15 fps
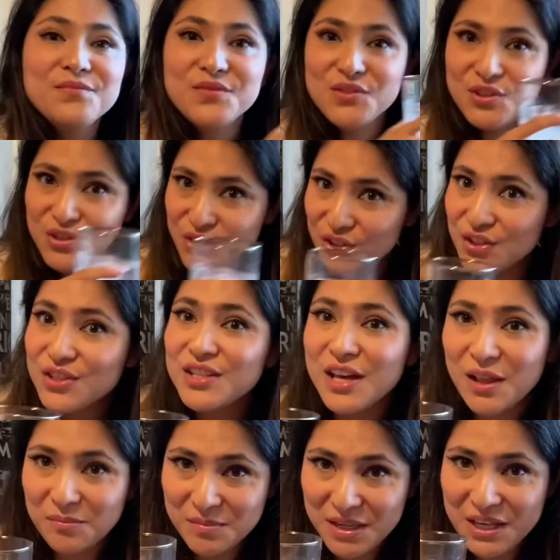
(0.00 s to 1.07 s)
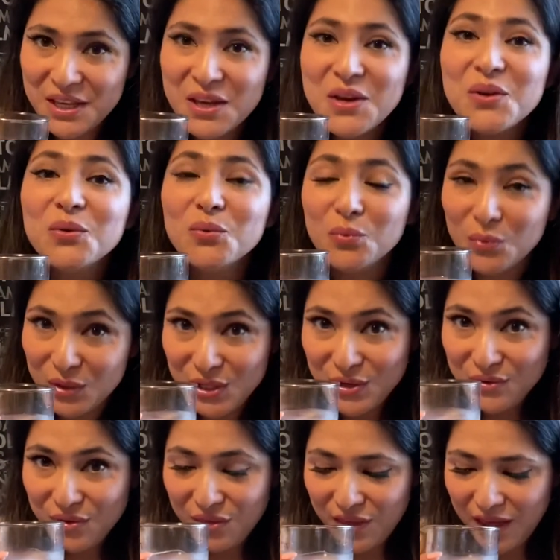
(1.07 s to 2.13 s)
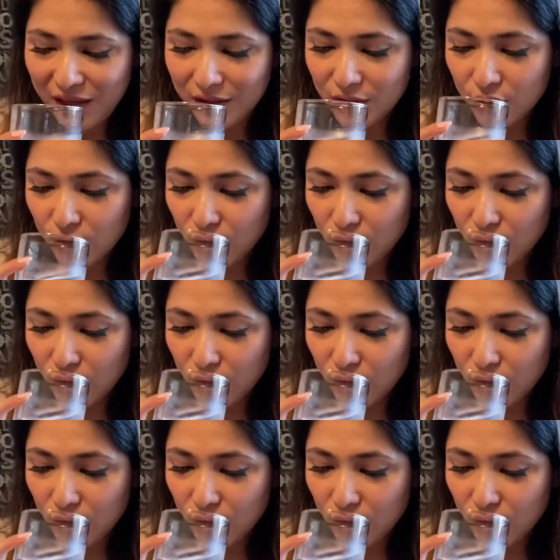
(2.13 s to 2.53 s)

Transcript: You should tell me, what do you think?